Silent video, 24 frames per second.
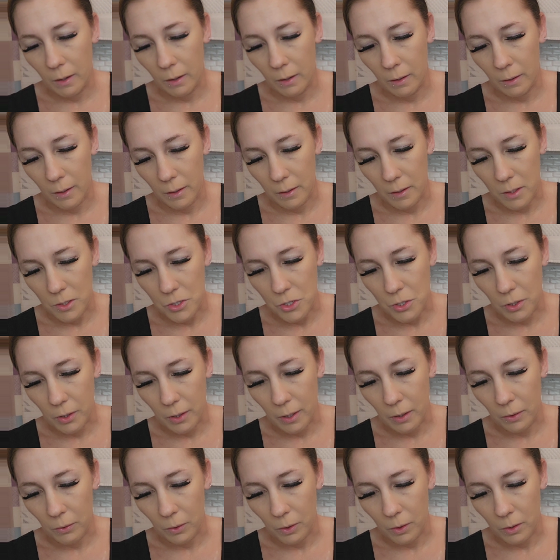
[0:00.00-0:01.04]
initially
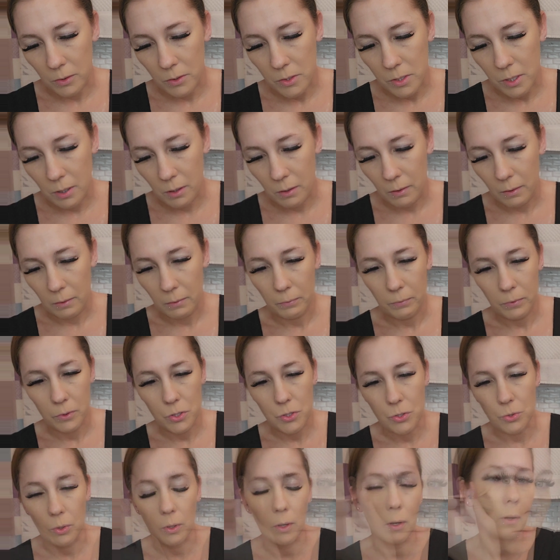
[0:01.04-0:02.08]
it looked, for
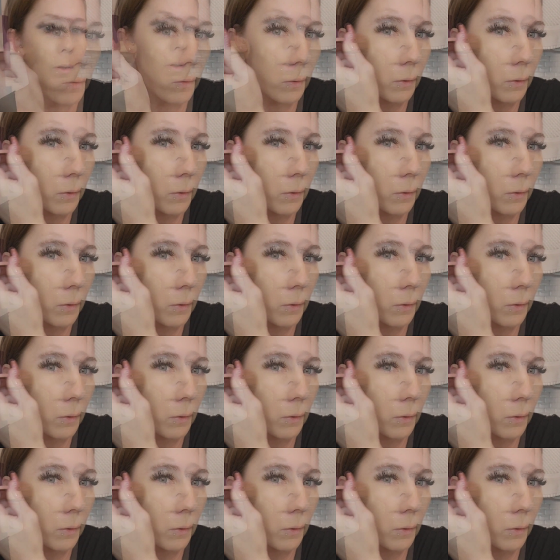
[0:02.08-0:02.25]
sure.